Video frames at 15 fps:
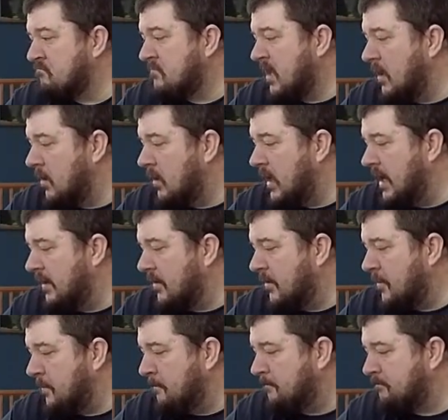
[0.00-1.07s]
you know, I don't
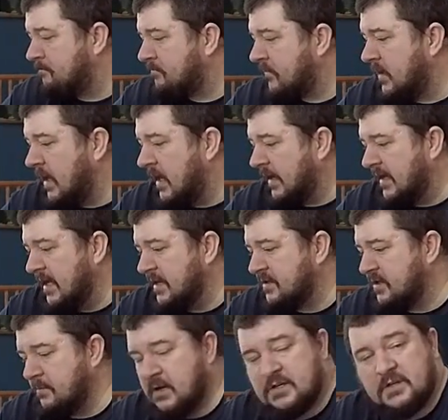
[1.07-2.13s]
know, I can't
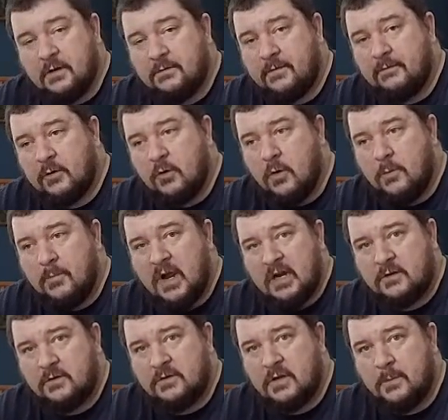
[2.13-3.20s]
see myself ever going
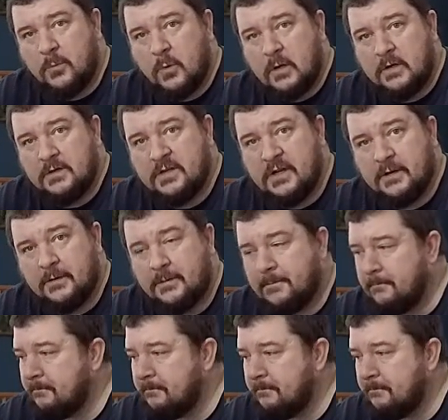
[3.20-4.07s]
back to a Tupperware container.